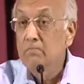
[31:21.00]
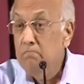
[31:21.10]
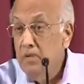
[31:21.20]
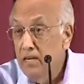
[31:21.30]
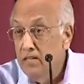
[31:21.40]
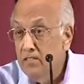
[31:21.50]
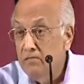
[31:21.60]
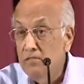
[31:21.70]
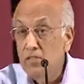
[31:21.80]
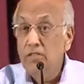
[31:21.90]
millions
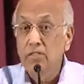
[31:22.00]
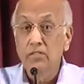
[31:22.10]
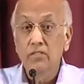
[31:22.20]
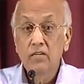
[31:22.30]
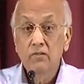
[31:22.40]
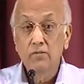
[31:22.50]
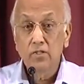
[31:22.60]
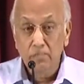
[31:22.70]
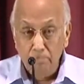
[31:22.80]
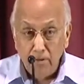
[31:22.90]
of Christians who
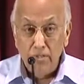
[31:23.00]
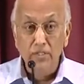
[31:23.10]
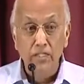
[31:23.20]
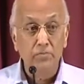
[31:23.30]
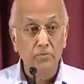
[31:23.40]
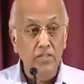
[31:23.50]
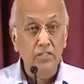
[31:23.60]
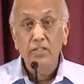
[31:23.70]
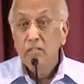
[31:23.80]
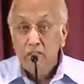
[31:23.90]
support such
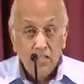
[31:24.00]
preachers and